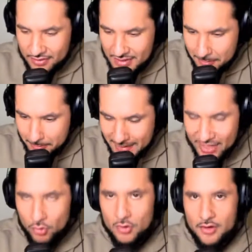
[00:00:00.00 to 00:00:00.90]
the
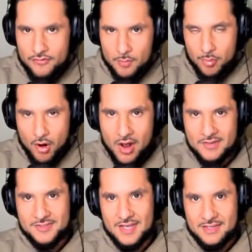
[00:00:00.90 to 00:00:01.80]
middle of your
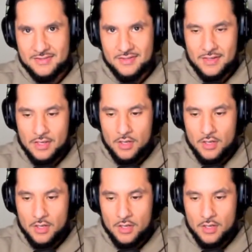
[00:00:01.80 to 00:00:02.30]
process